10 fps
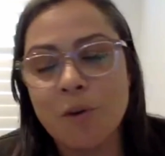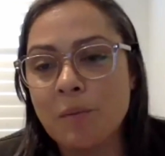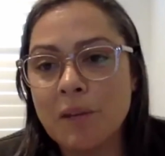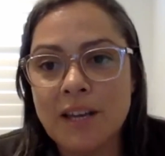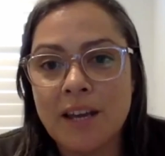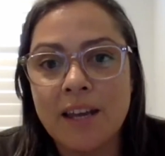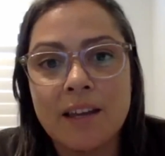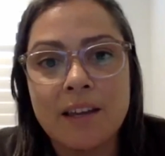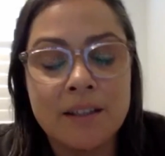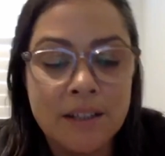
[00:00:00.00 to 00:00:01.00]
might be
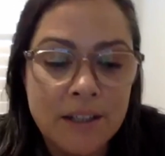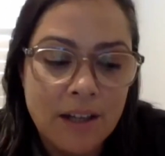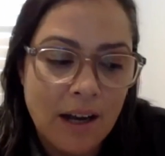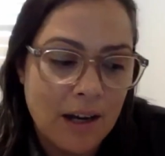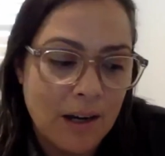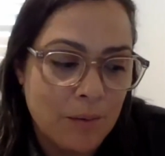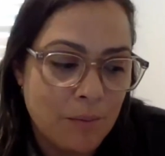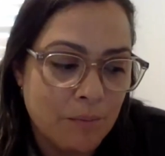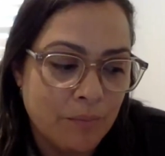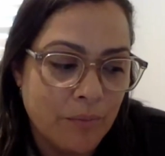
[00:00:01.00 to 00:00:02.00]
taking,
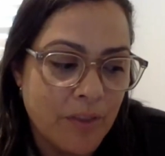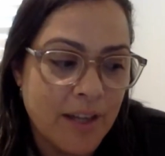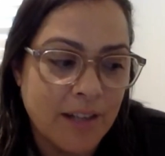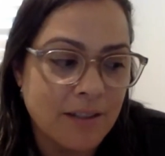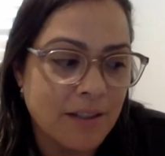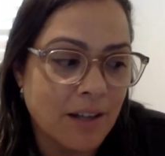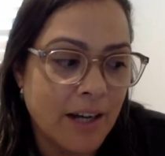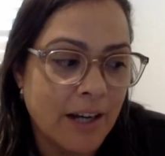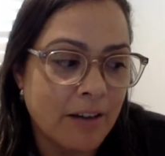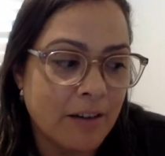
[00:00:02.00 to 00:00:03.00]
things
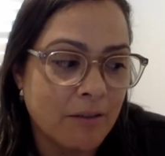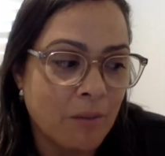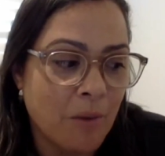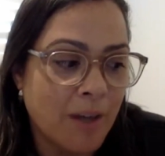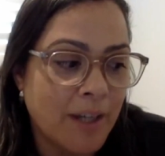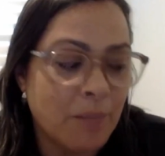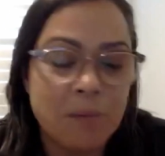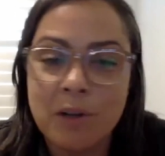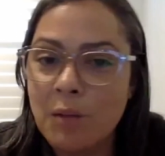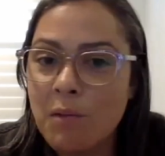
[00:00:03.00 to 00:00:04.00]
like reminding
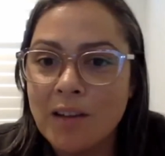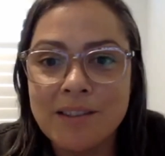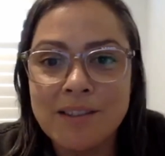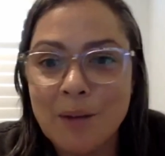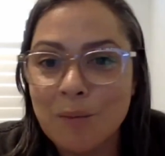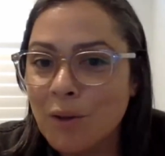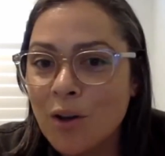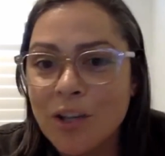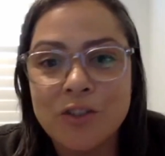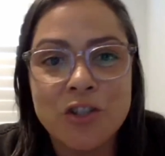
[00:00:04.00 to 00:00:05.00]
people about
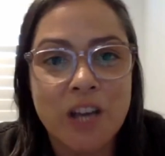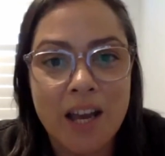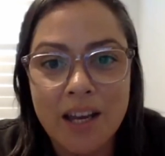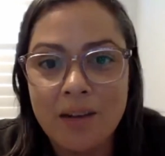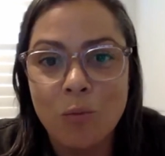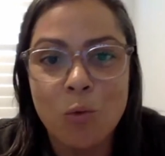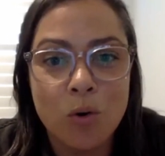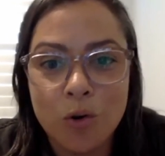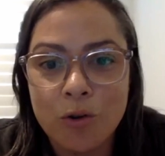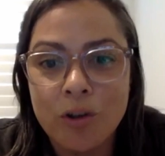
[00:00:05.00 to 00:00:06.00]
sunblock and shade,
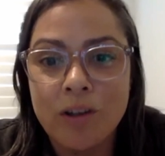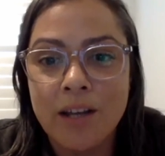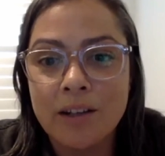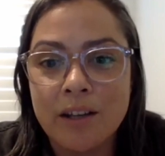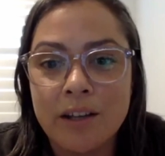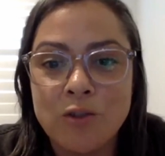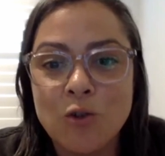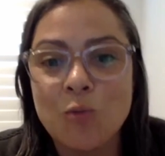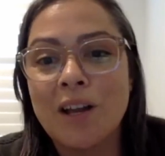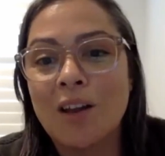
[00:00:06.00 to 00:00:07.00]
water, and
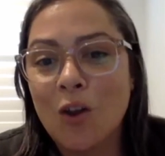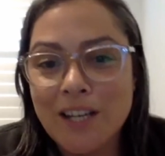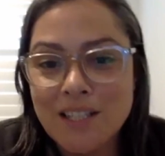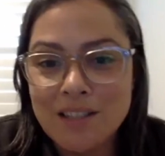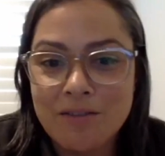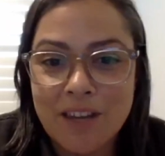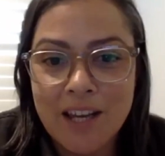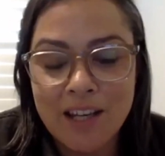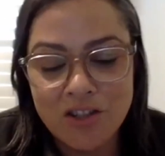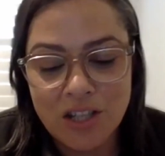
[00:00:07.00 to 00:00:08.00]
consuming lollies if the
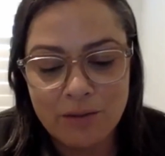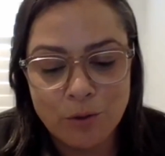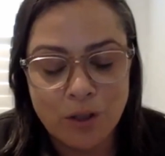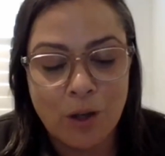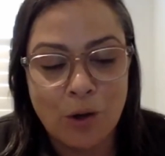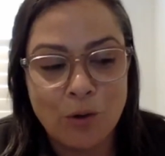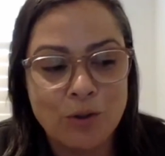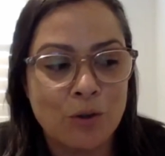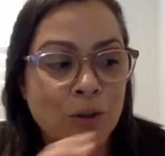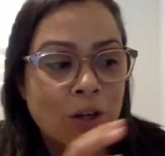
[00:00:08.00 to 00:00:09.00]
energy levels are low.
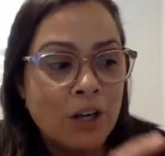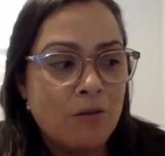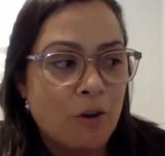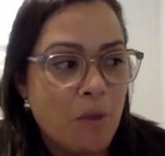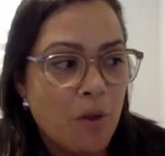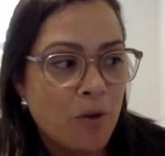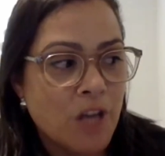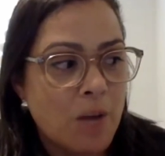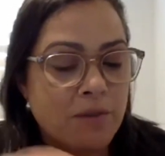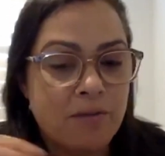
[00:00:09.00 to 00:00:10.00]
So from those
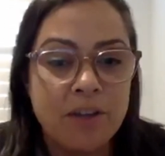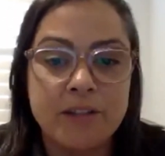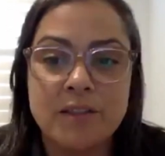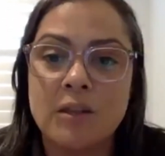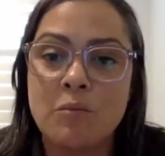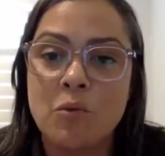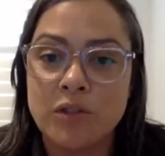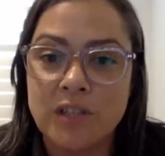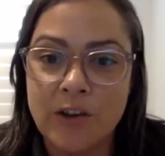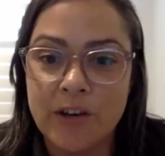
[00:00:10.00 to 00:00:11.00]
types of things to the more
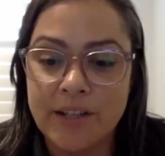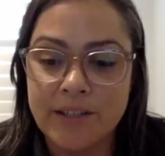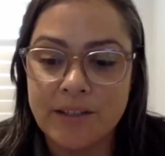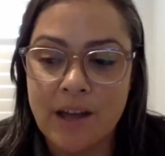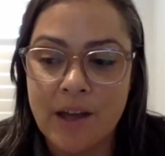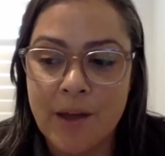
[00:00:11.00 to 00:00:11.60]
serious